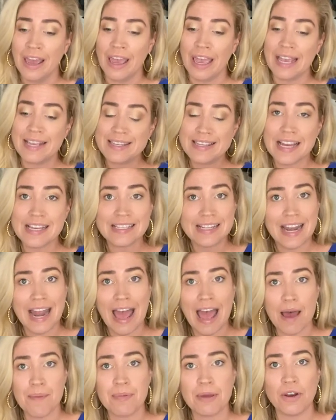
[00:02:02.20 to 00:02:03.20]
It doesn't
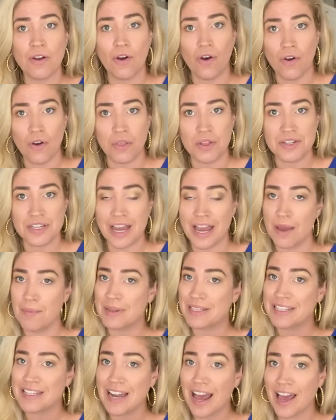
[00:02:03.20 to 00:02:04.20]
happen all the time.
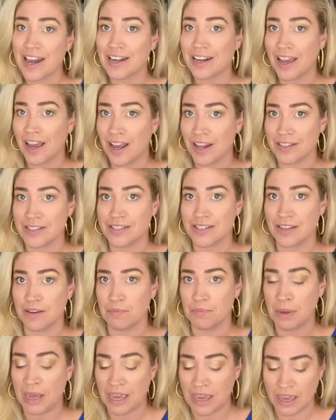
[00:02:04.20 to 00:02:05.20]
It's not
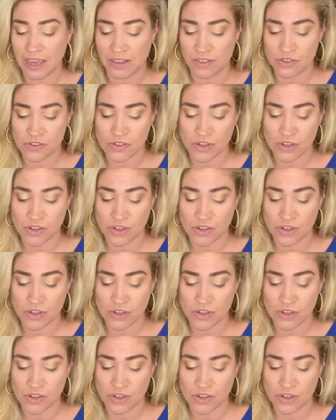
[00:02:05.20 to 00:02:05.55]
constant pain.